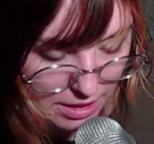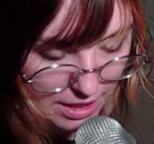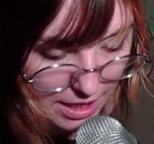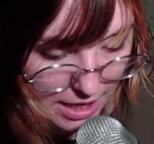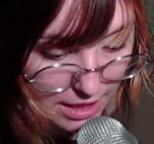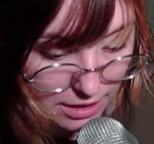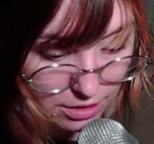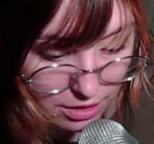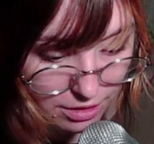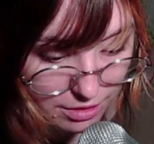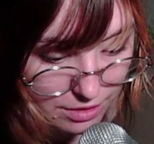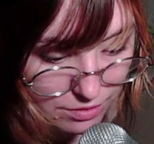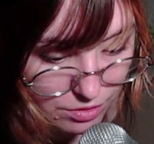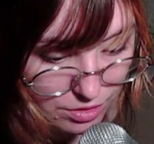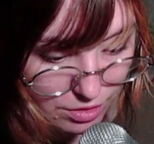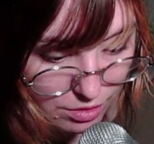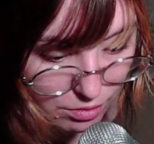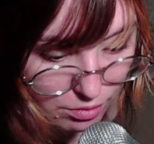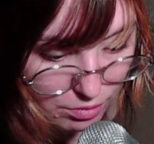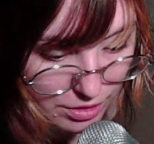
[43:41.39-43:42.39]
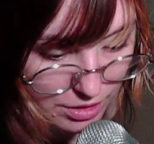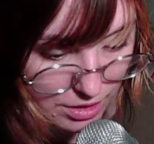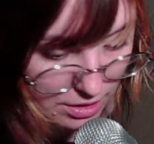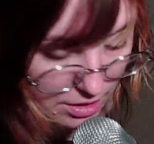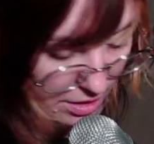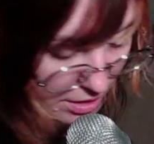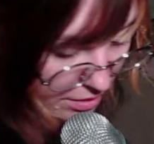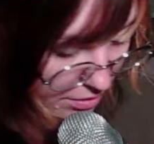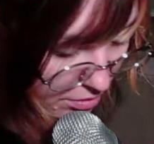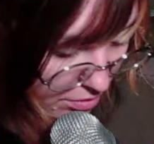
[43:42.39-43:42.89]
and the Thieves Guild quest
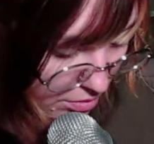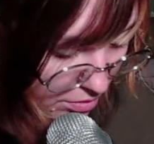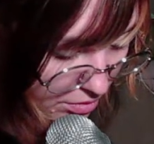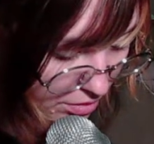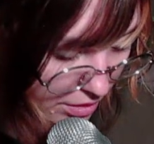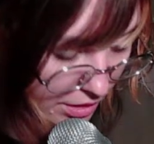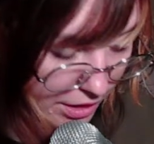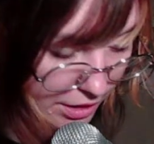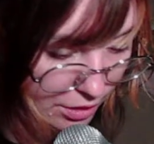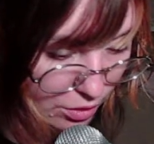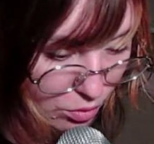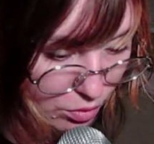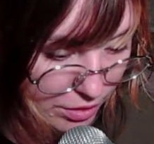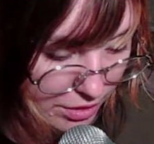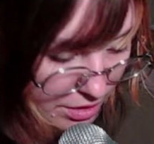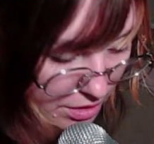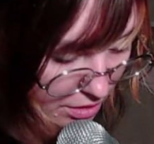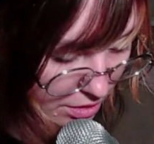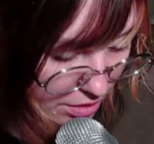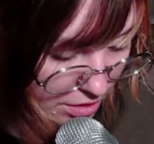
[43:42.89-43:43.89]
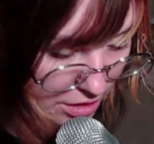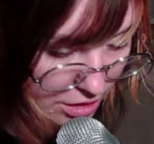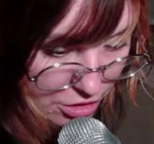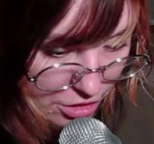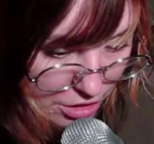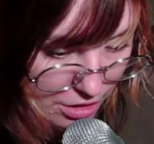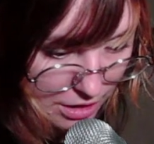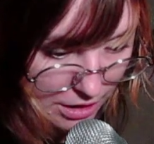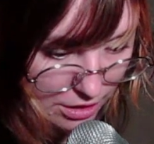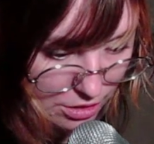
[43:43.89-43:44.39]
line in quick
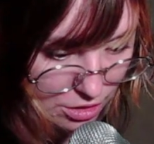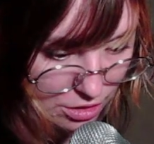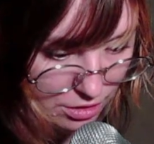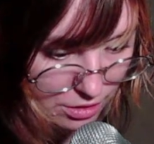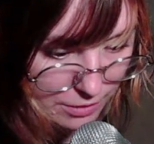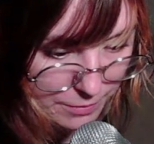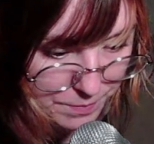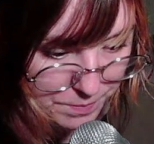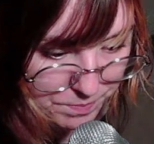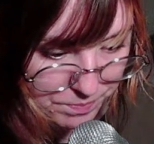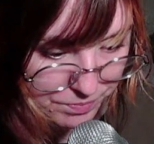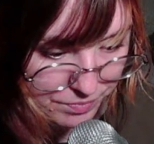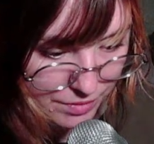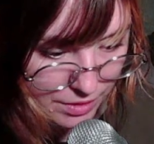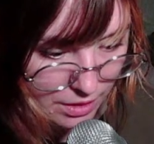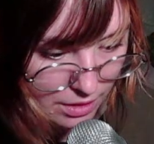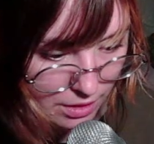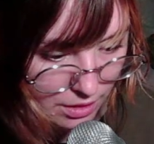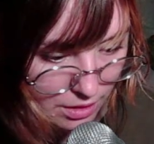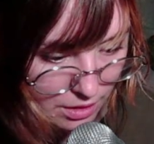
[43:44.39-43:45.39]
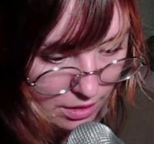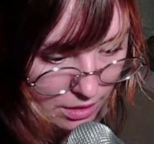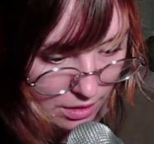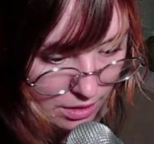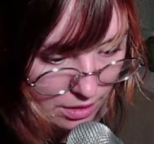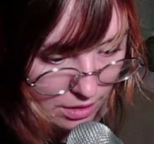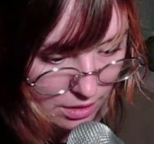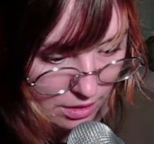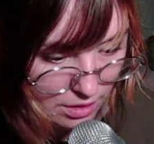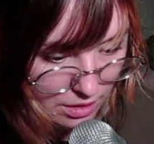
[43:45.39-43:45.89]
succession, actually.
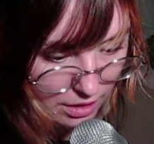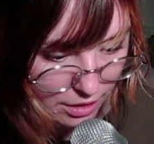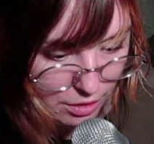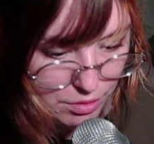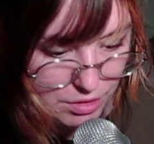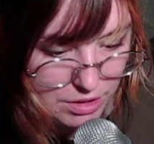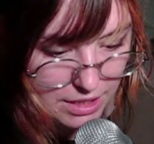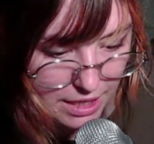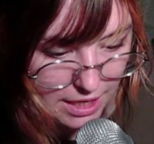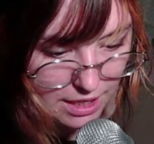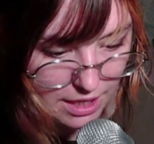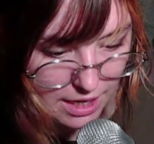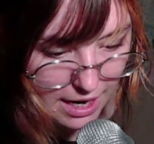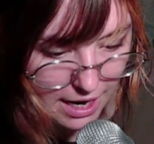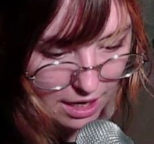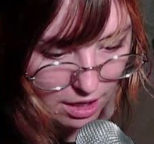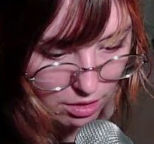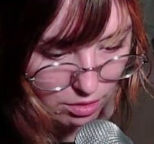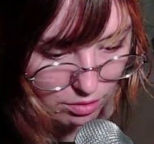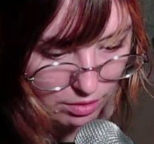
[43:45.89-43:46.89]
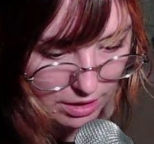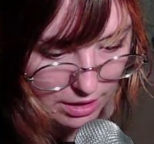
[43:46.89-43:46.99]
I always hate how